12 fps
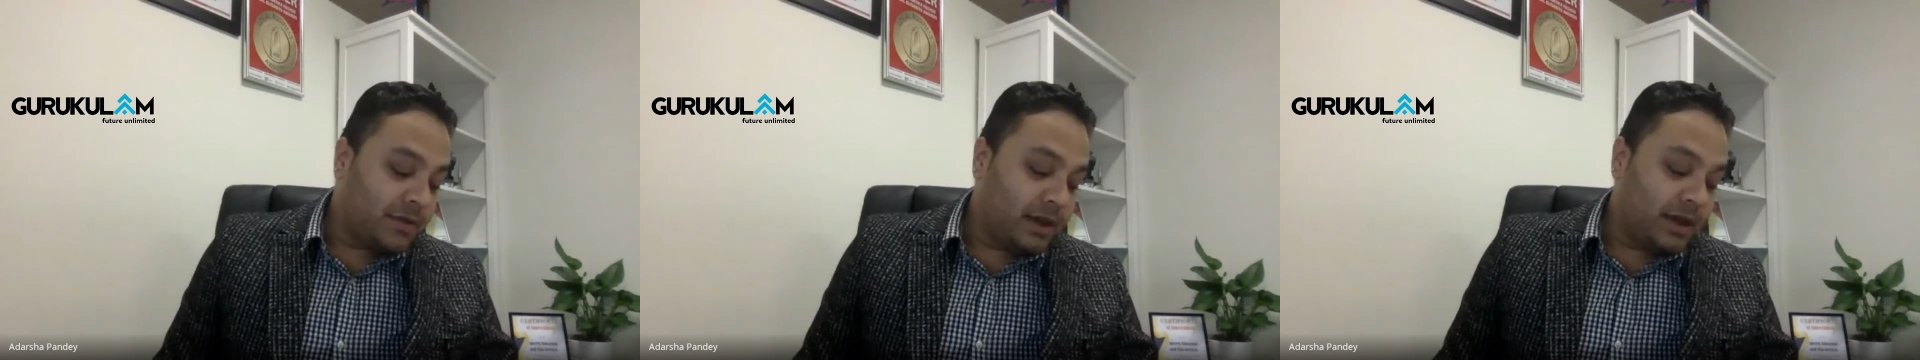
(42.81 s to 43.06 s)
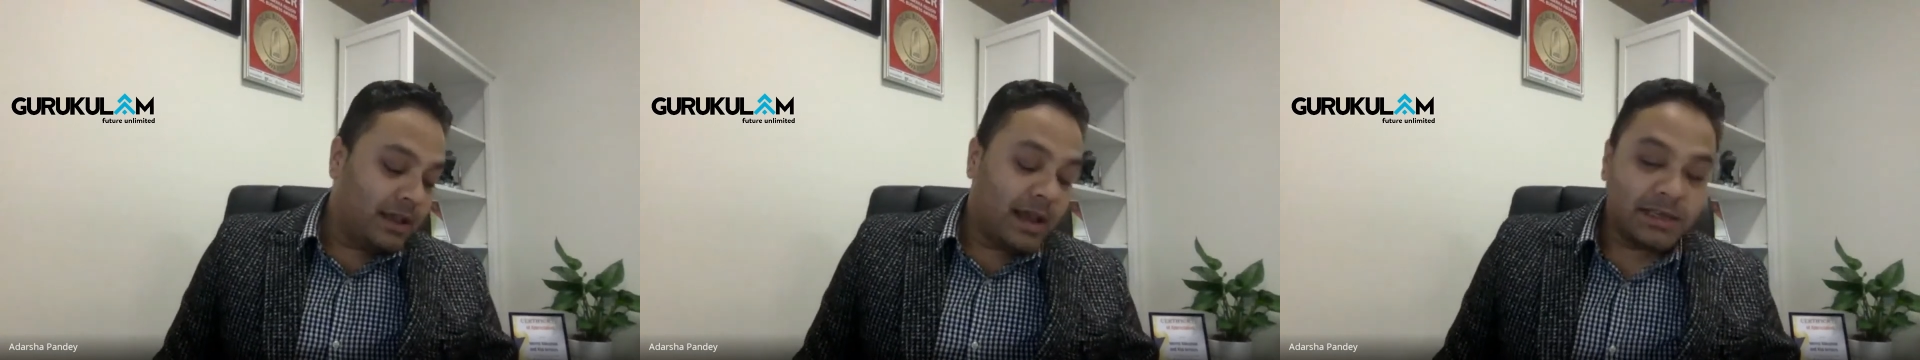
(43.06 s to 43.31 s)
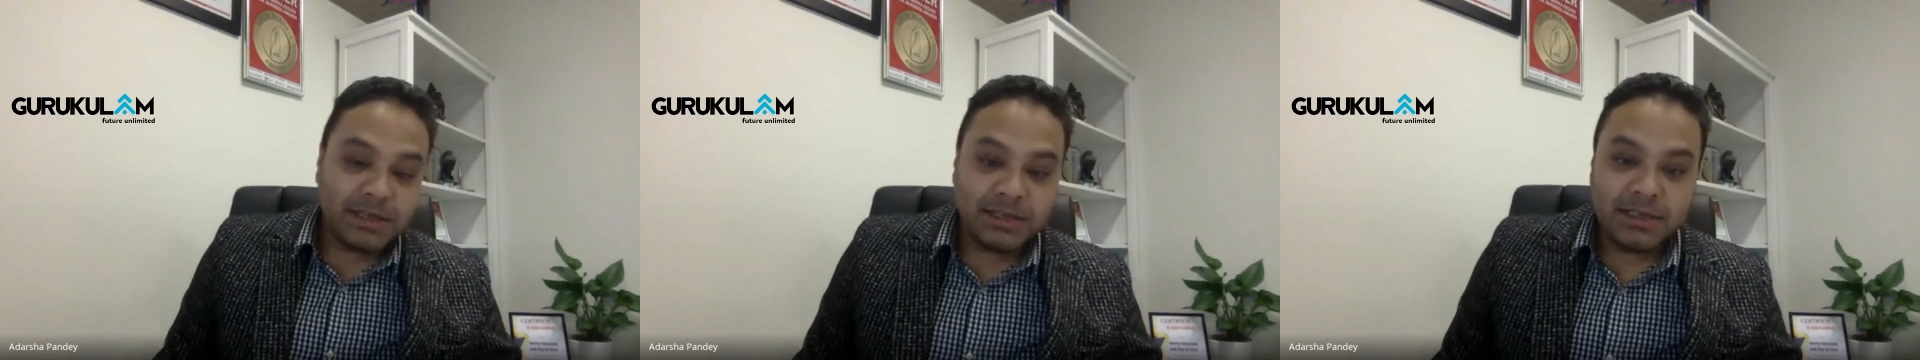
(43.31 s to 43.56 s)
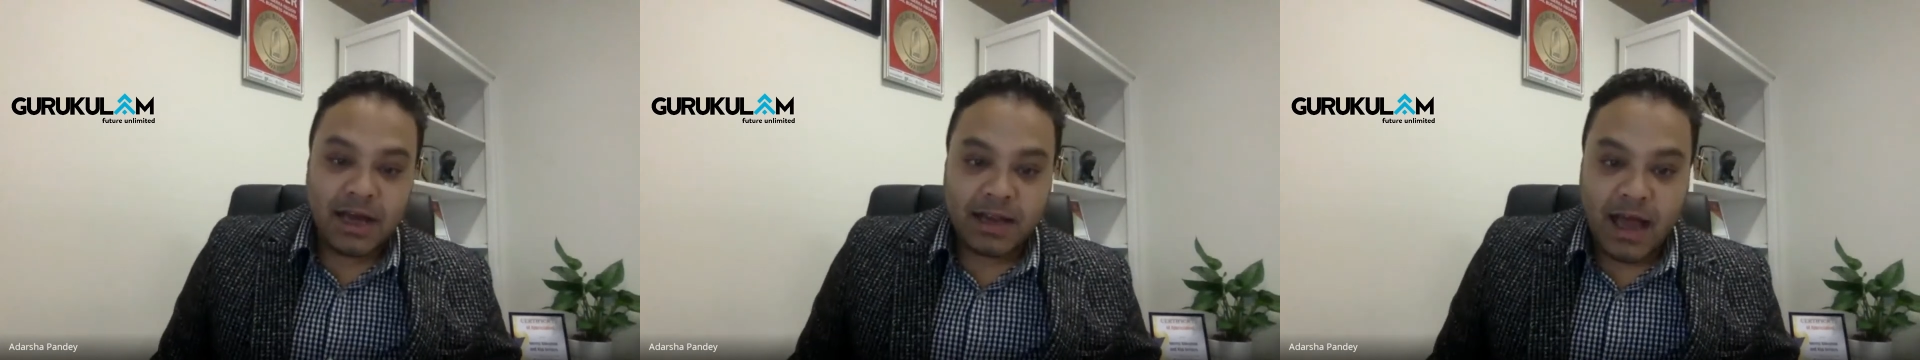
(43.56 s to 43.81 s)
the
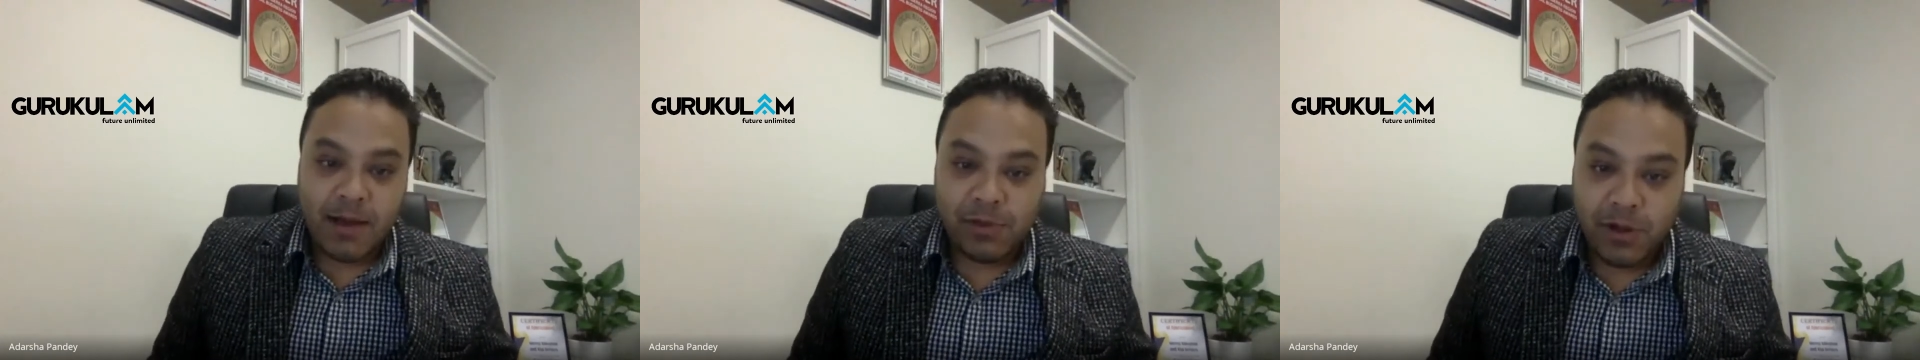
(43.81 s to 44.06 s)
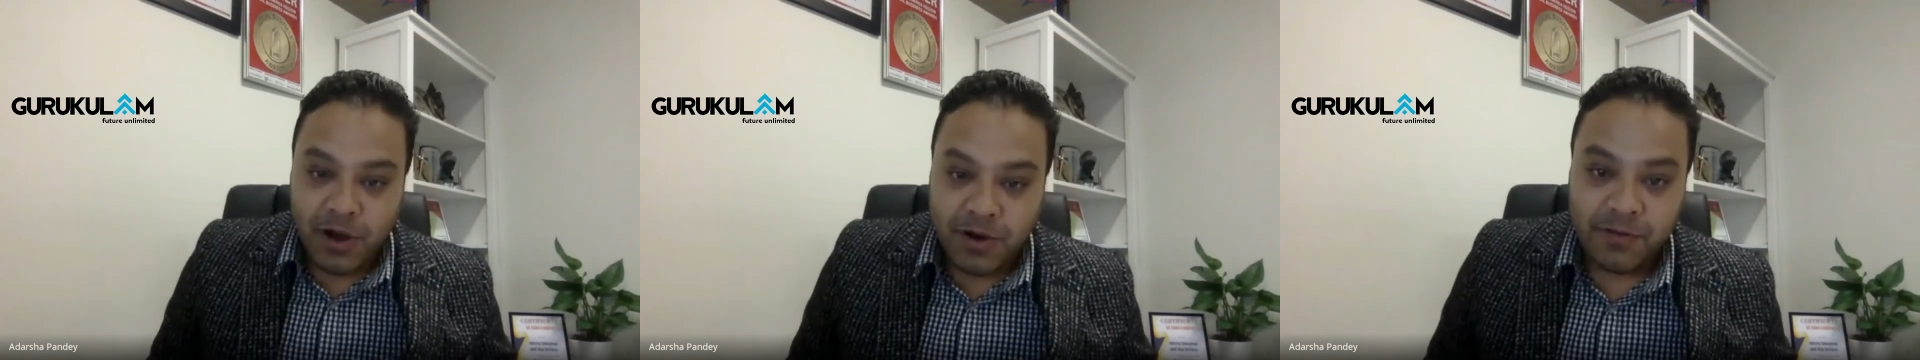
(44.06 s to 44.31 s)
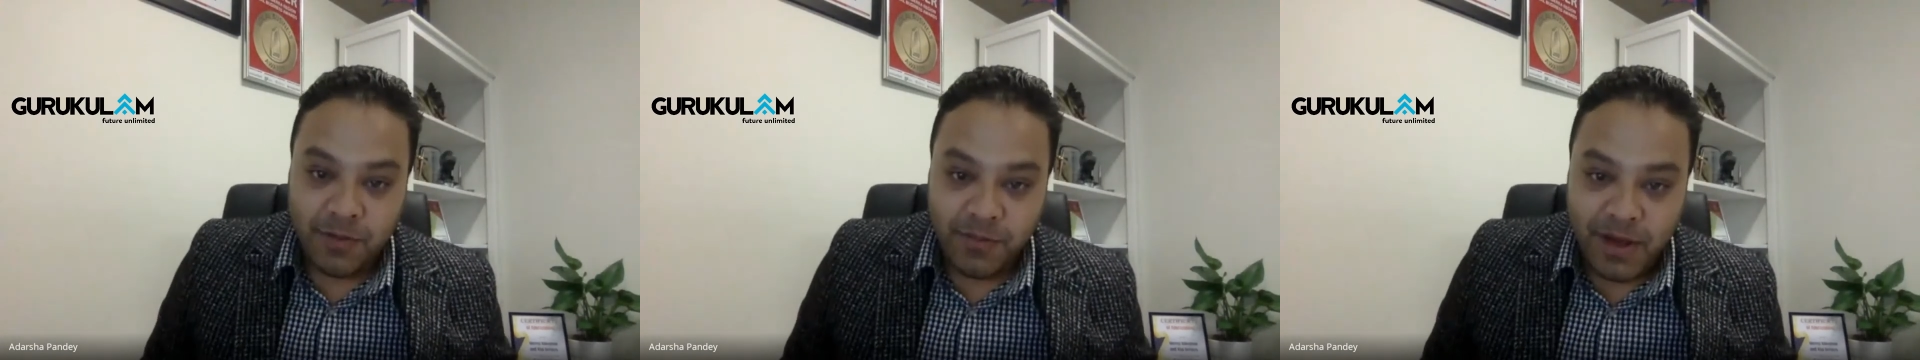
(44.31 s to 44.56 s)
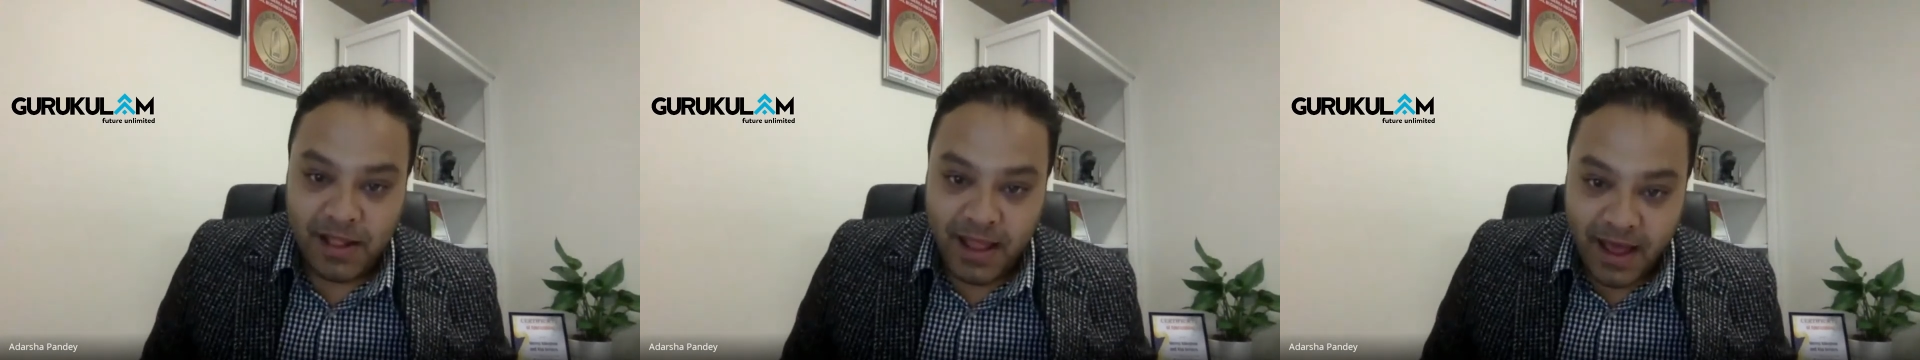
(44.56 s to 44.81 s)
lessons that I've learned from
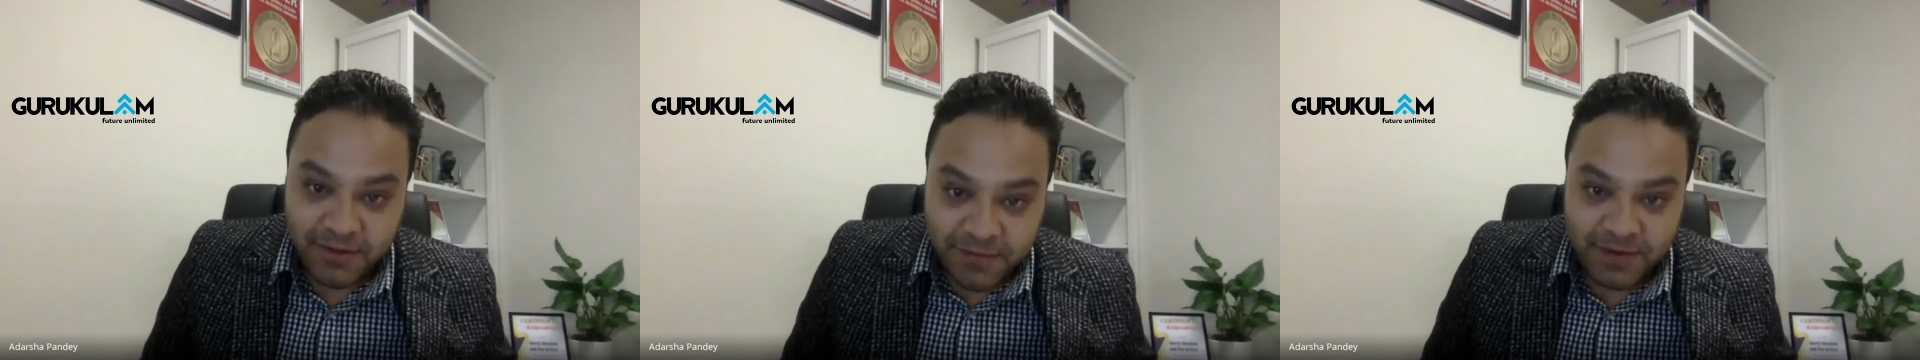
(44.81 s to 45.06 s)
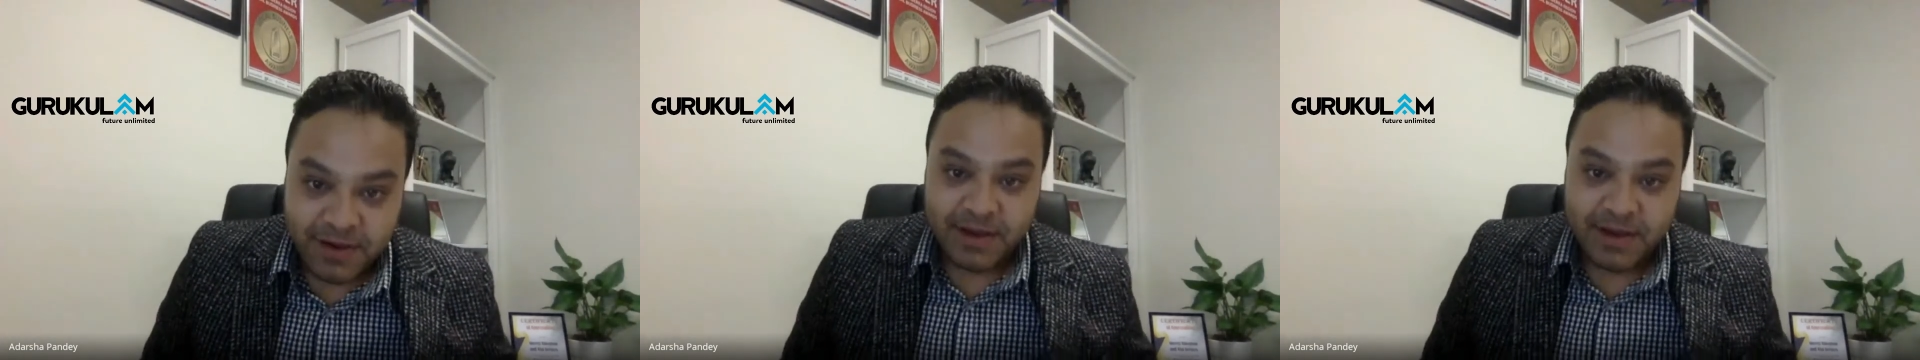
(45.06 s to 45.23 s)
my life